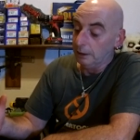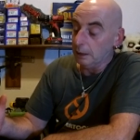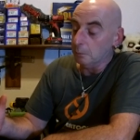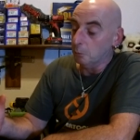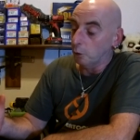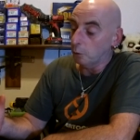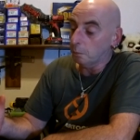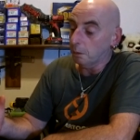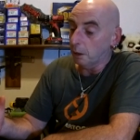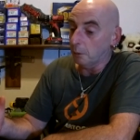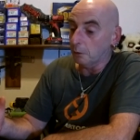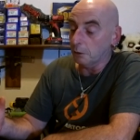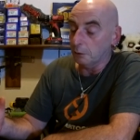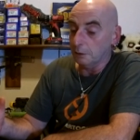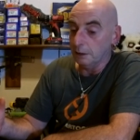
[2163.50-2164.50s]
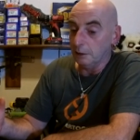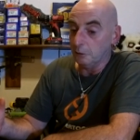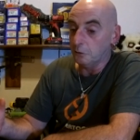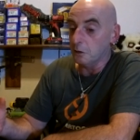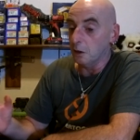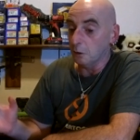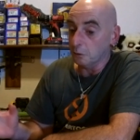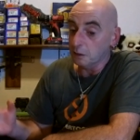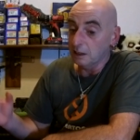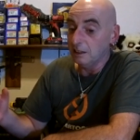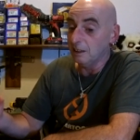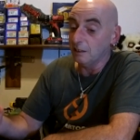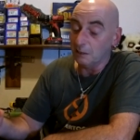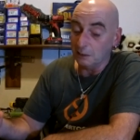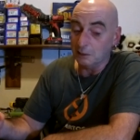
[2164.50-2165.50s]
you get more power on these drills,
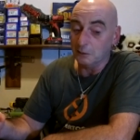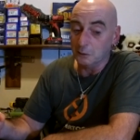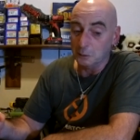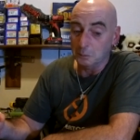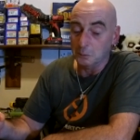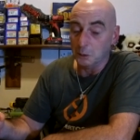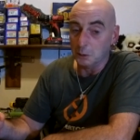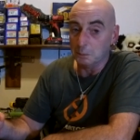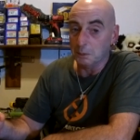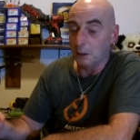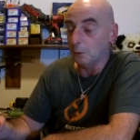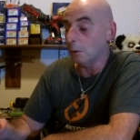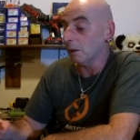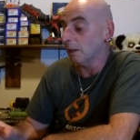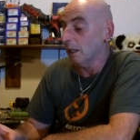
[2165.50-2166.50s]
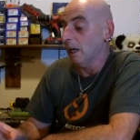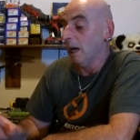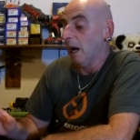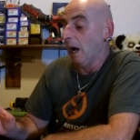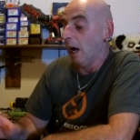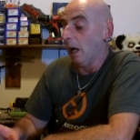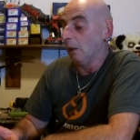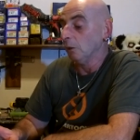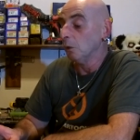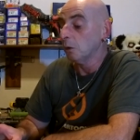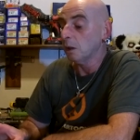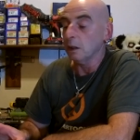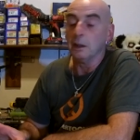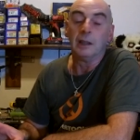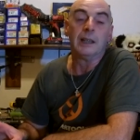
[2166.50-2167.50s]
you're going to consume more power. I'll look
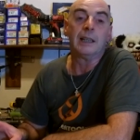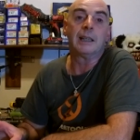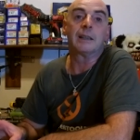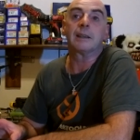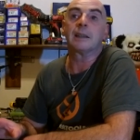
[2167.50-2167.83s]
at later